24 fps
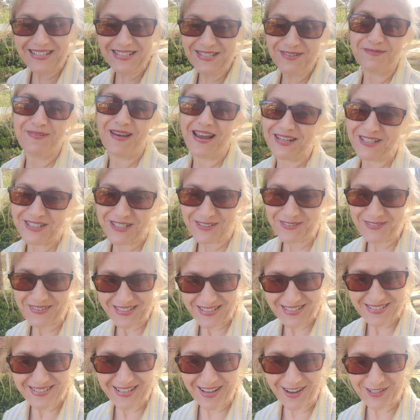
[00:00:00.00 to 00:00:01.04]
it's Maysha
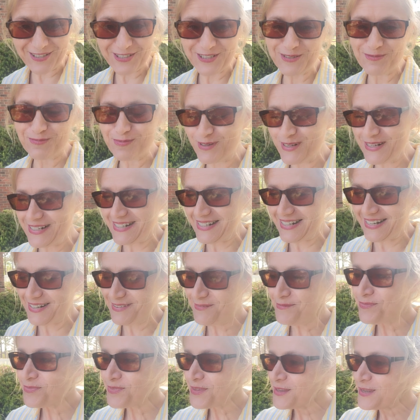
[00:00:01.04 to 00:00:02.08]
with As Long As You're
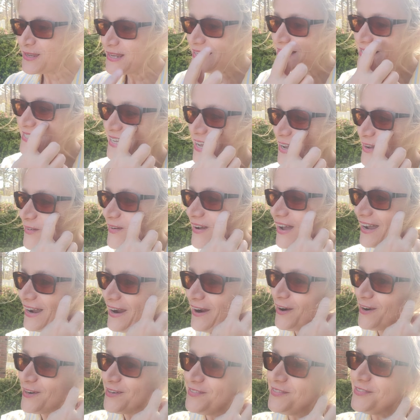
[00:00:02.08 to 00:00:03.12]
Breathing. So I
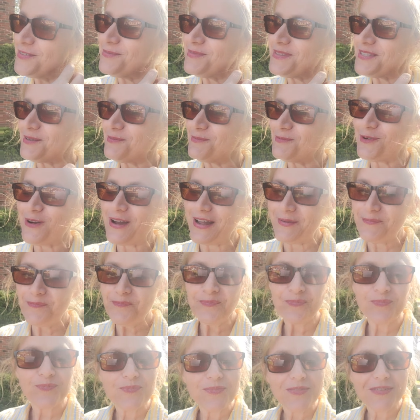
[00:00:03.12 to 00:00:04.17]
heard from
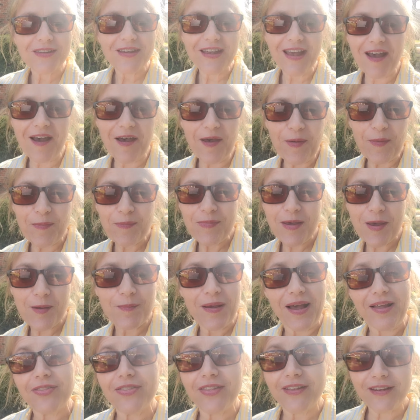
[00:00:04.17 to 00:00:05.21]
someone um,
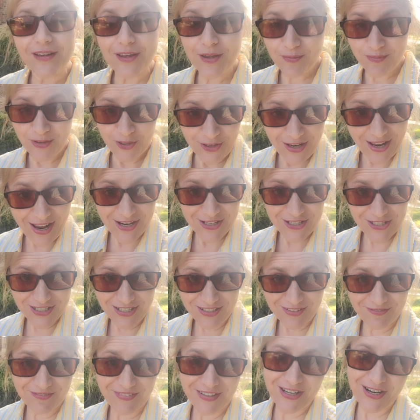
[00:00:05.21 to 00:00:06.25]
about the
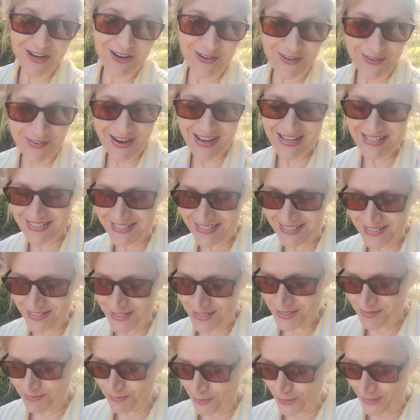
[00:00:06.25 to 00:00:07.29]
communication video I did
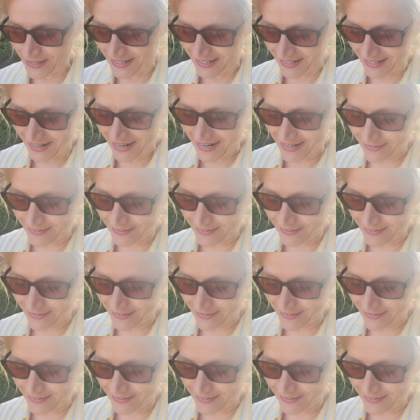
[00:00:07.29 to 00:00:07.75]
this morning,